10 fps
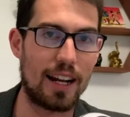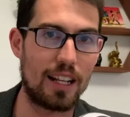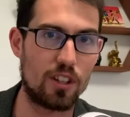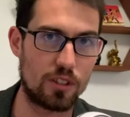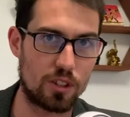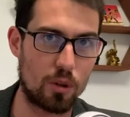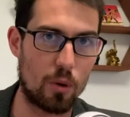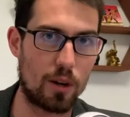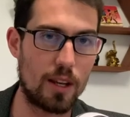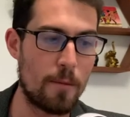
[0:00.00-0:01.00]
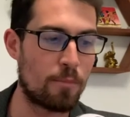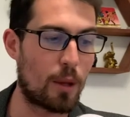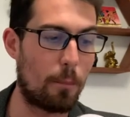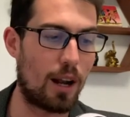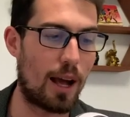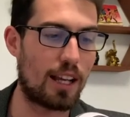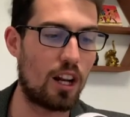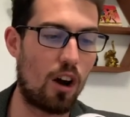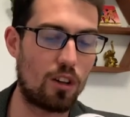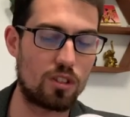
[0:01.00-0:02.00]
in your story, but I can
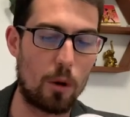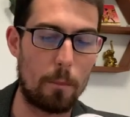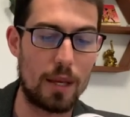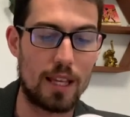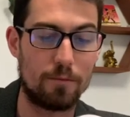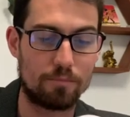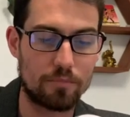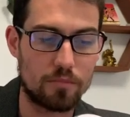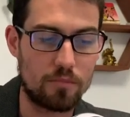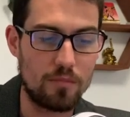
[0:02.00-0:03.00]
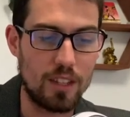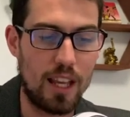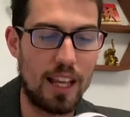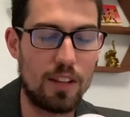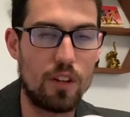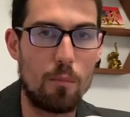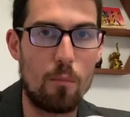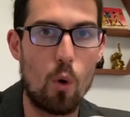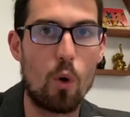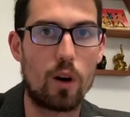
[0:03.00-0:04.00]
also be even
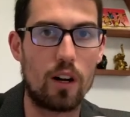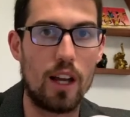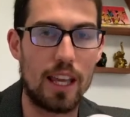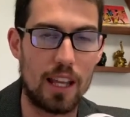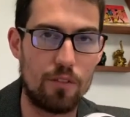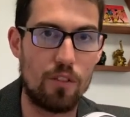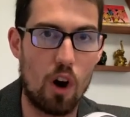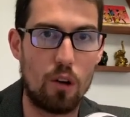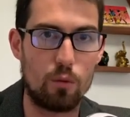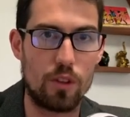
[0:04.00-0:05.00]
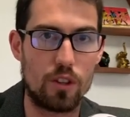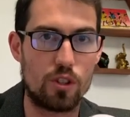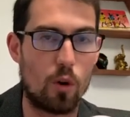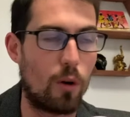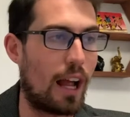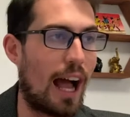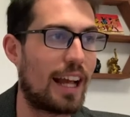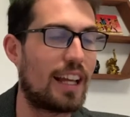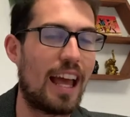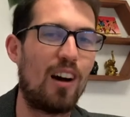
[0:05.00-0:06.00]
more involved with your story. I
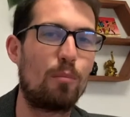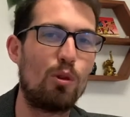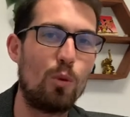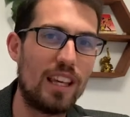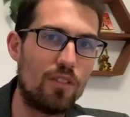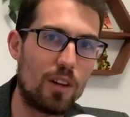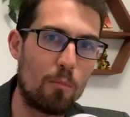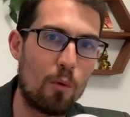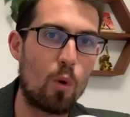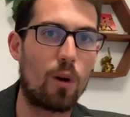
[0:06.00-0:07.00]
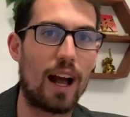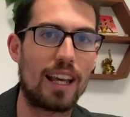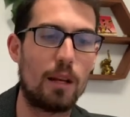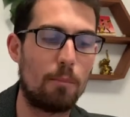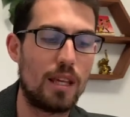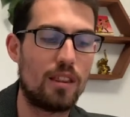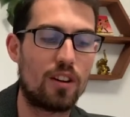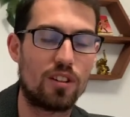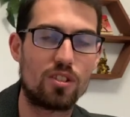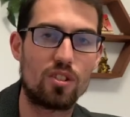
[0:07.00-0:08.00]
can help you even more. I can be there
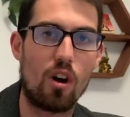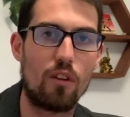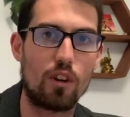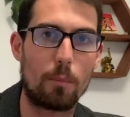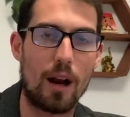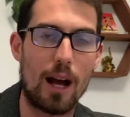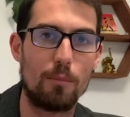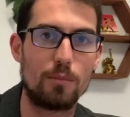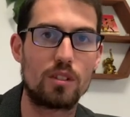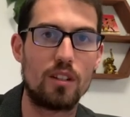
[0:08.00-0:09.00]
to solve your problems,